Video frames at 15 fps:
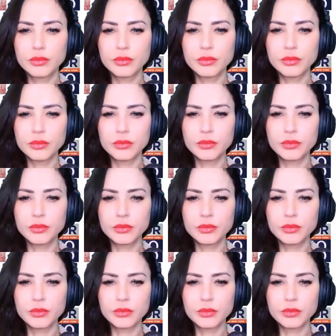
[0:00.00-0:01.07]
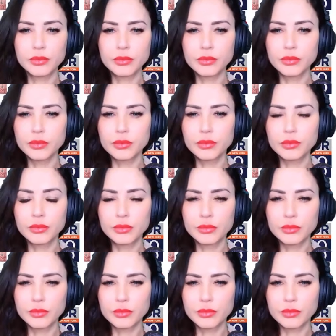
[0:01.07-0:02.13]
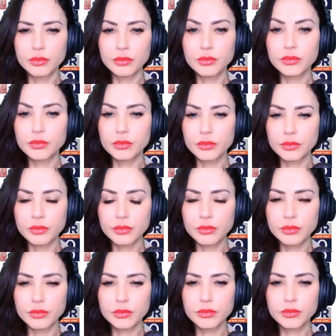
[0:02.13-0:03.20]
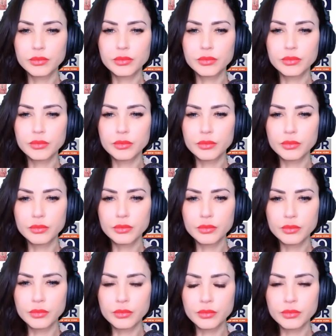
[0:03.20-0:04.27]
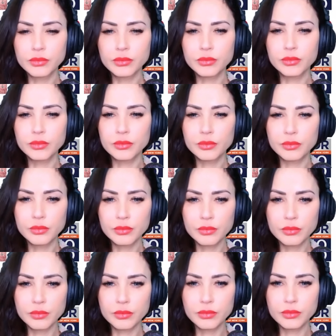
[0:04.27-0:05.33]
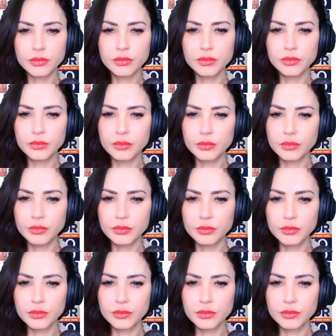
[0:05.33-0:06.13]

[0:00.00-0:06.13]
[no speech]